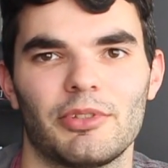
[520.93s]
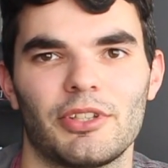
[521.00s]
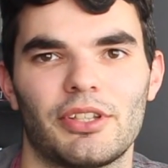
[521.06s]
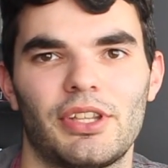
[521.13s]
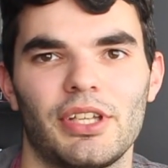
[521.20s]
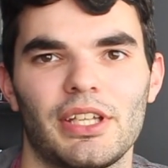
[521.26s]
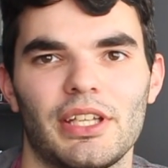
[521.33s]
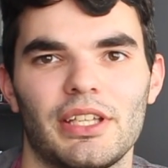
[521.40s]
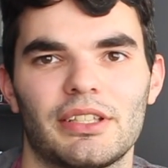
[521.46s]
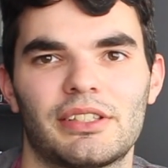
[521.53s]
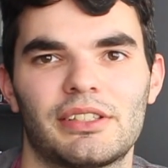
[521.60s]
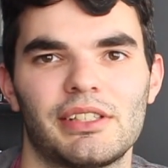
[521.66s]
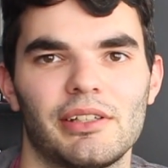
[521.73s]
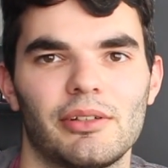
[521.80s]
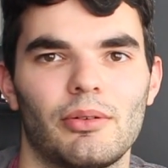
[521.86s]
But the thing
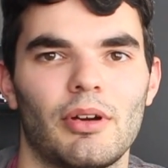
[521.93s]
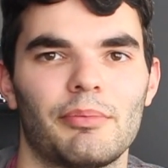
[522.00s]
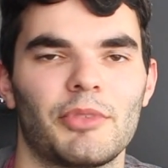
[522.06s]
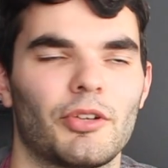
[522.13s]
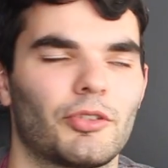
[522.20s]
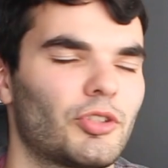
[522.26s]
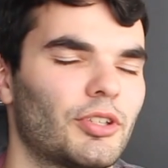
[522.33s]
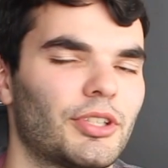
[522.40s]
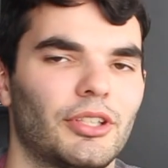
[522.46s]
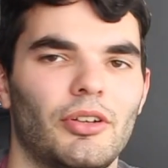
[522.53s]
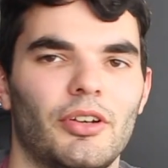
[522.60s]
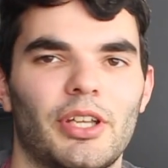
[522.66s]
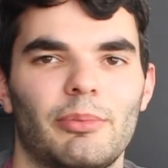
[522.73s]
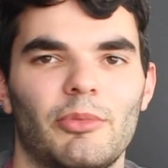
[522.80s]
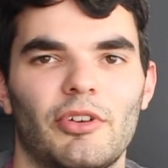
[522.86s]
is, Till, I'm not trying to
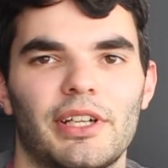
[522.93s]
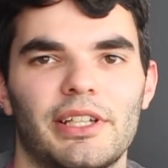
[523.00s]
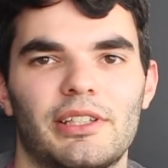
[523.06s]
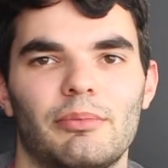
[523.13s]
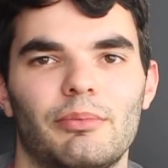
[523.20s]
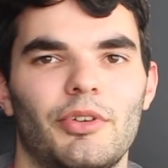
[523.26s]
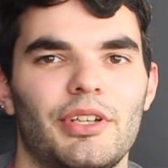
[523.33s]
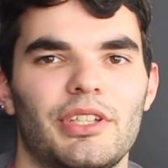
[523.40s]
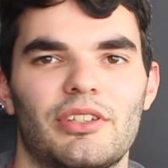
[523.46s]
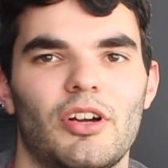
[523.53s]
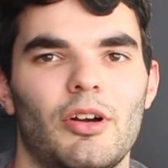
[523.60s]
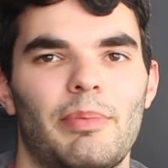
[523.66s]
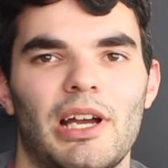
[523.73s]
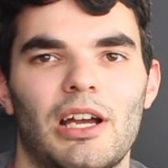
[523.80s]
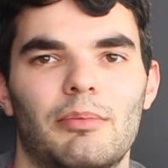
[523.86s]
knock him or anything, but he's
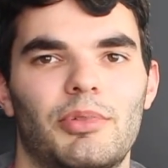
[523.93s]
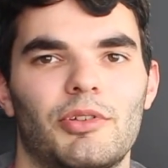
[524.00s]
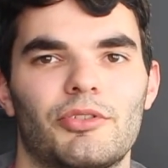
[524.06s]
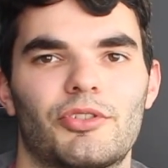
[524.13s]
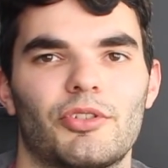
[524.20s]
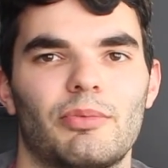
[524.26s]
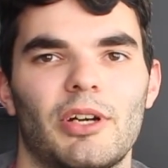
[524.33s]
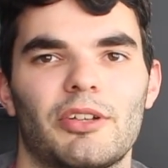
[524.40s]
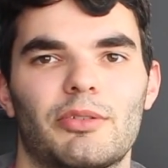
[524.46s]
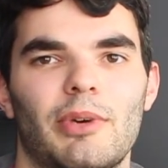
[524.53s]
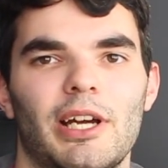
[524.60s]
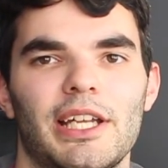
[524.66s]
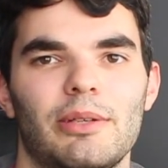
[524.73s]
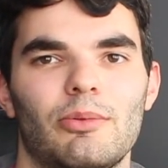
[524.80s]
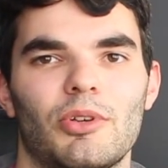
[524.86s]
not a power puncher. At
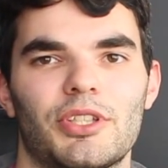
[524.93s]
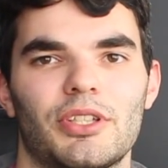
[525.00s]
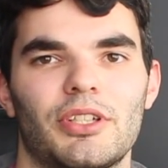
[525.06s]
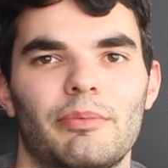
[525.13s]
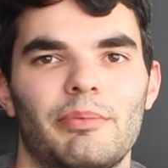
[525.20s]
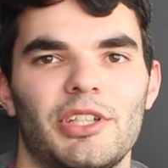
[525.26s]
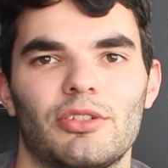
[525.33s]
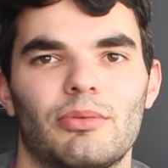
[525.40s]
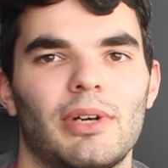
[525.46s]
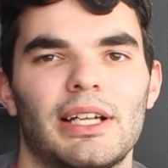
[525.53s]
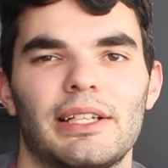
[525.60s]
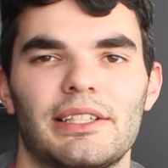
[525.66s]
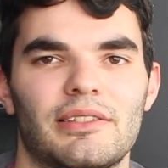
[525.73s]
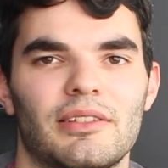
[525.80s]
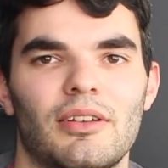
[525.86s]
welterweight, he wasn't. At
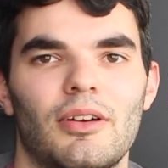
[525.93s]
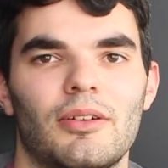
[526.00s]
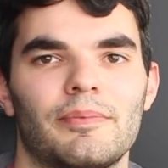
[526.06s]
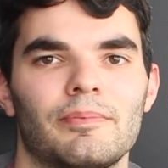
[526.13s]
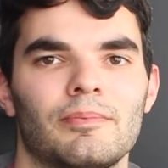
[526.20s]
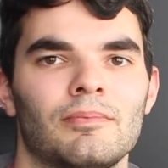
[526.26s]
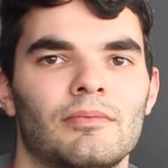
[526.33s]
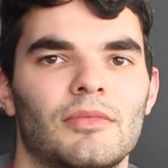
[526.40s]
middleweight, he's not.